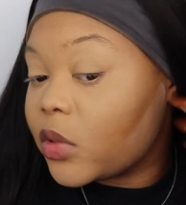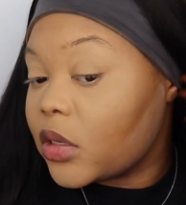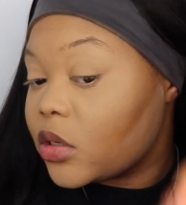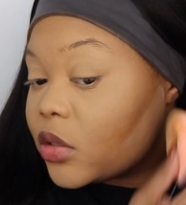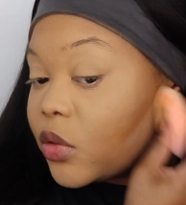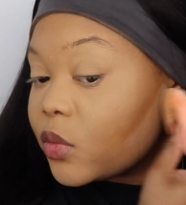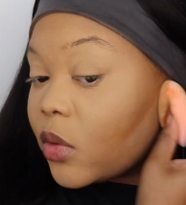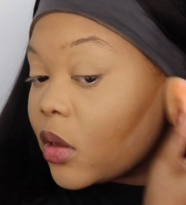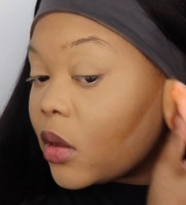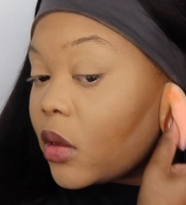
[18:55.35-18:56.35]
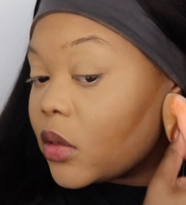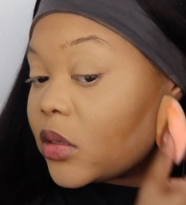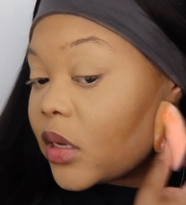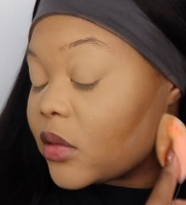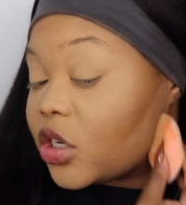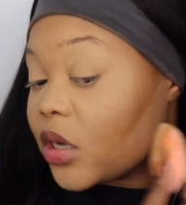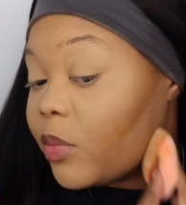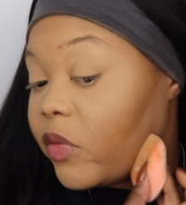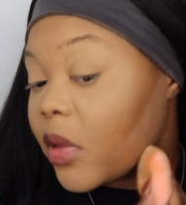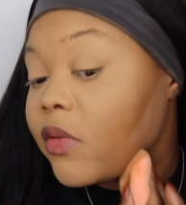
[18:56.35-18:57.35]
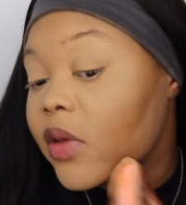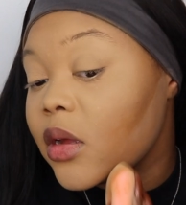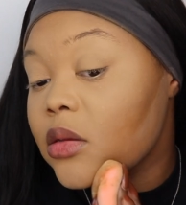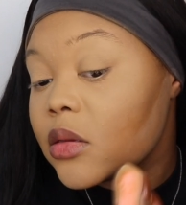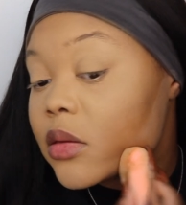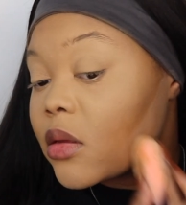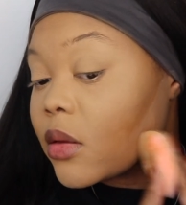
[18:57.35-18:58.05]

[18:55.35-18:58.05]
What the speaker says: really just to set the shape of my face.